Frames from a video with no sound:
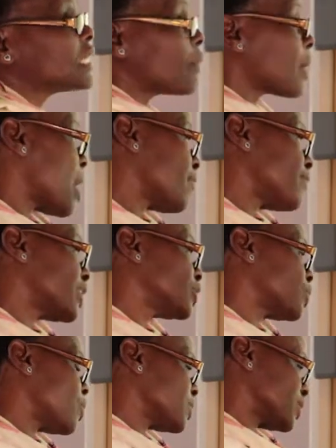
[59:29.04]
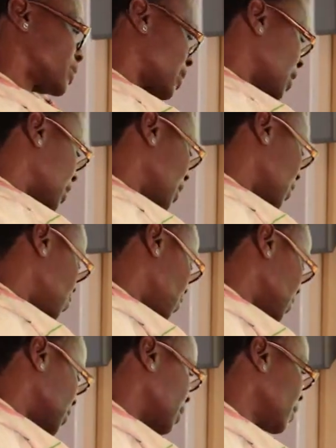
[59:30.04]
our average cost, that
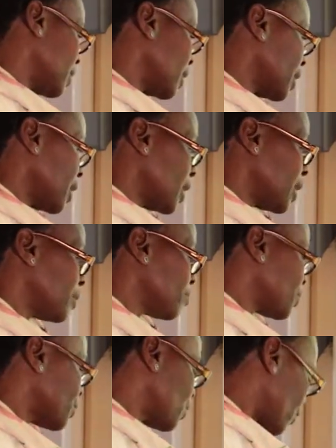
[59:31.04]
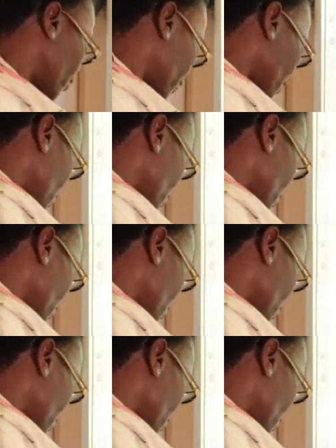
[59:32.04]
would improve